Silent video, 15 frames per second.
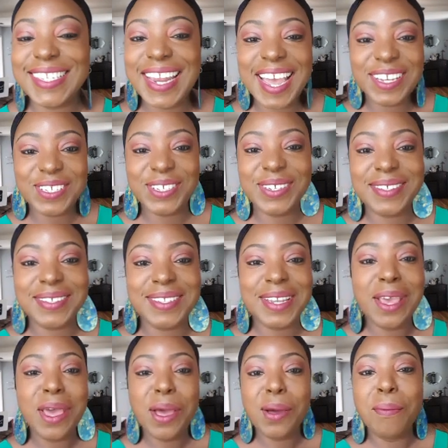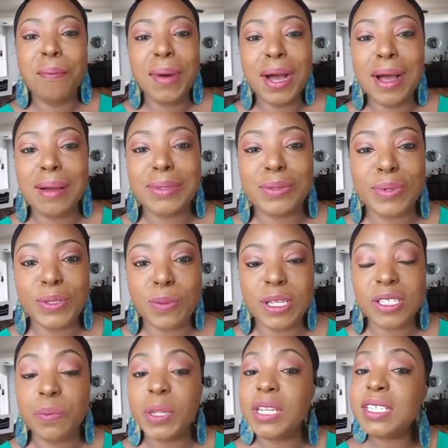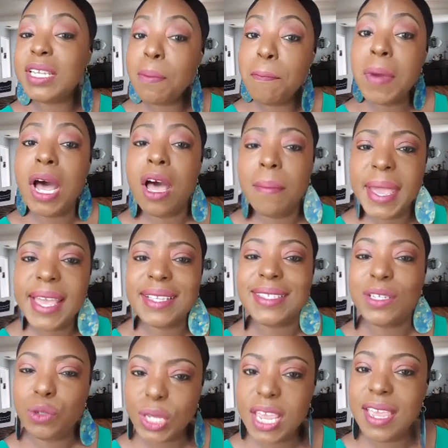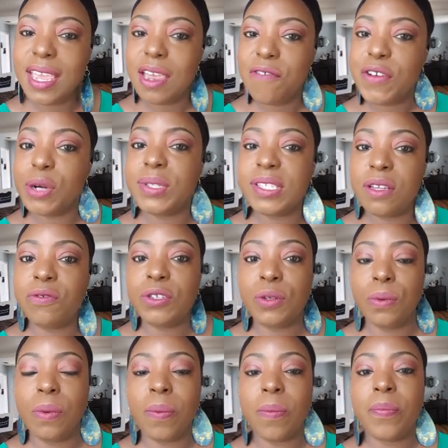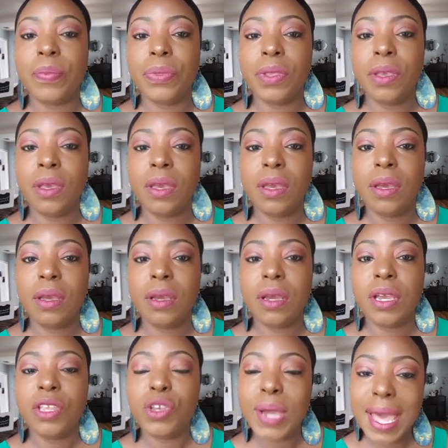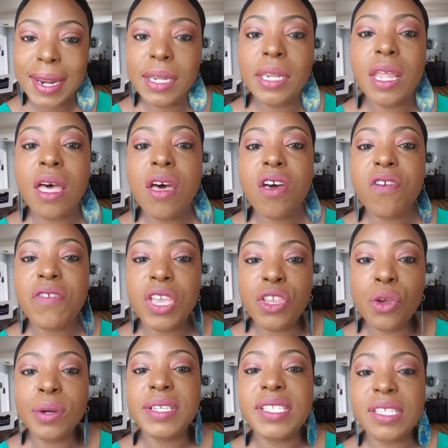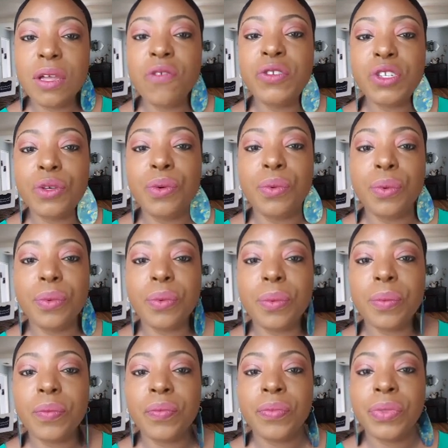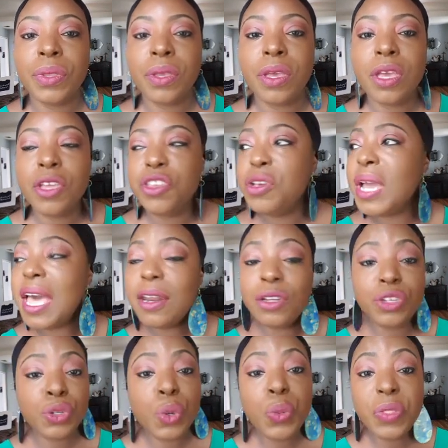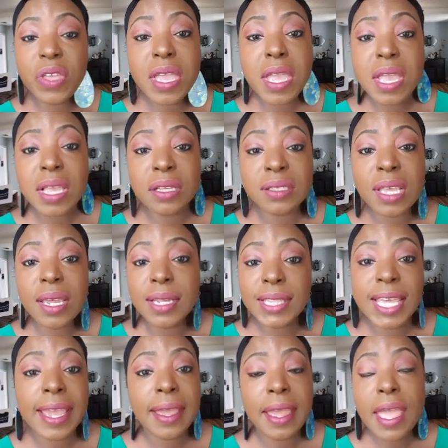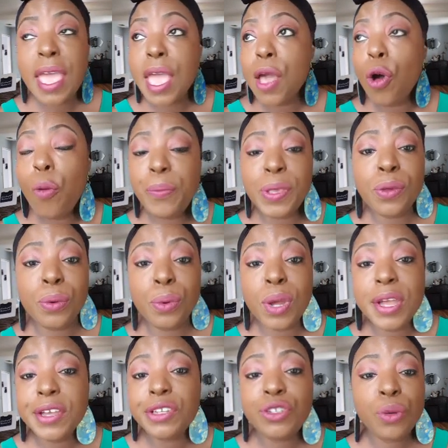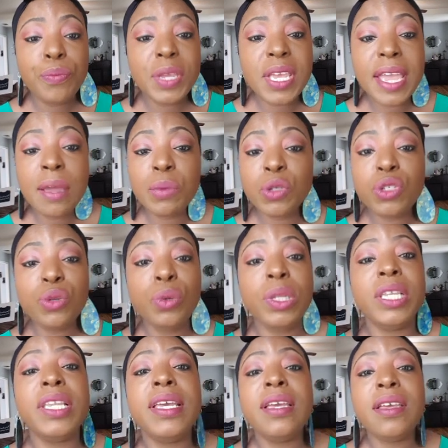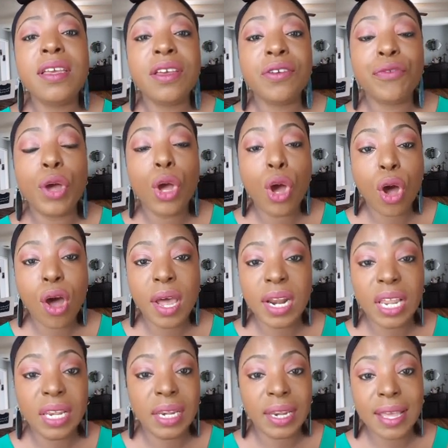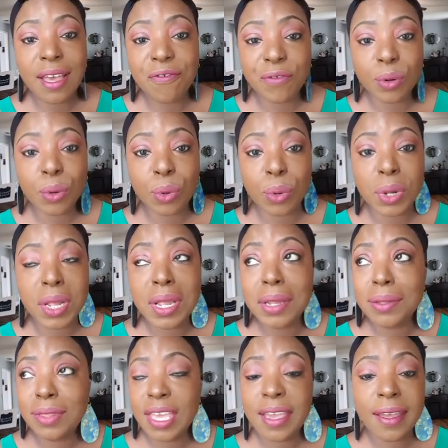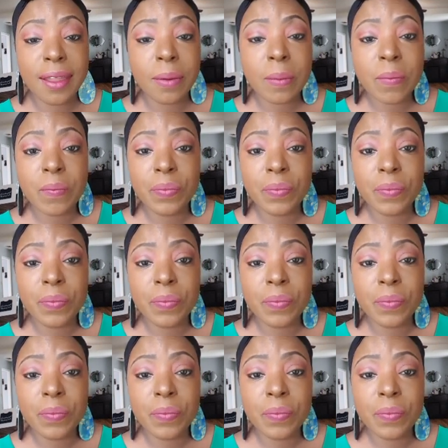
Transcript: not just mom's responsibility. Mom has to take care of herself too. You got to love yourself too. You got to do things that help you to be able to live on a level that